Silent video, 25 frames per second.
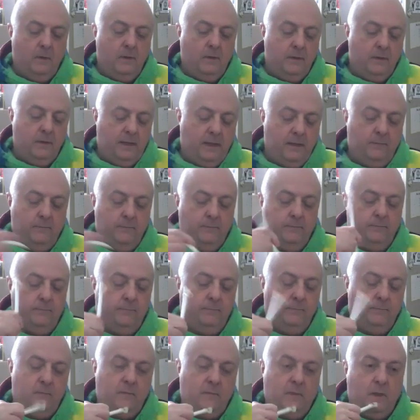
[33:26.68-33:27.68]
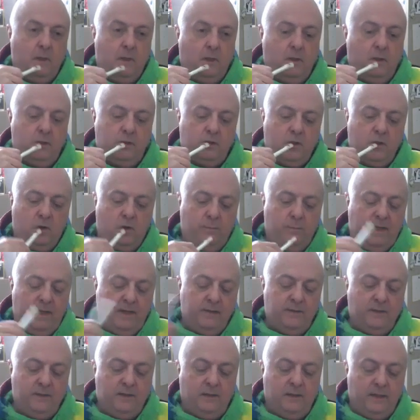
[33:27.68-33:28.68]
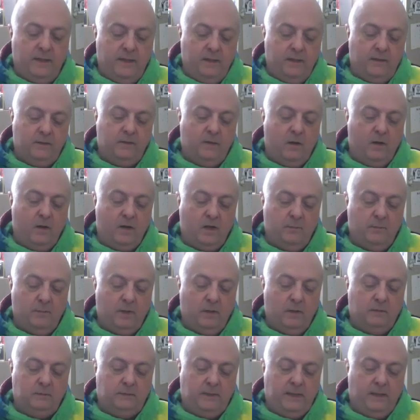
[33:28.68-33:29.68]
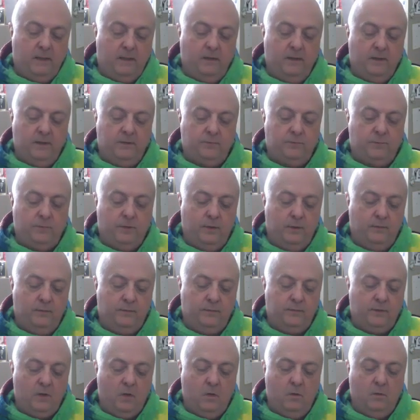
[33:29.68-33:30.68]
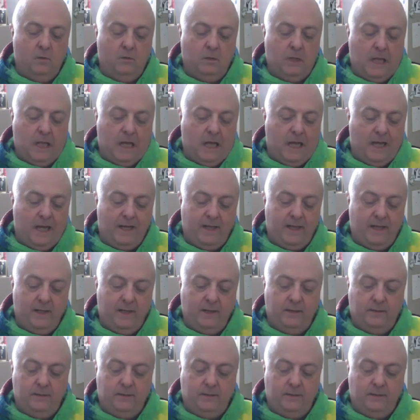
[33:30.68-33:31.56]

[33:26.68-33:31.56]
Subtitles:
Yeah. So basically you're talking about tell the truth, don't lie.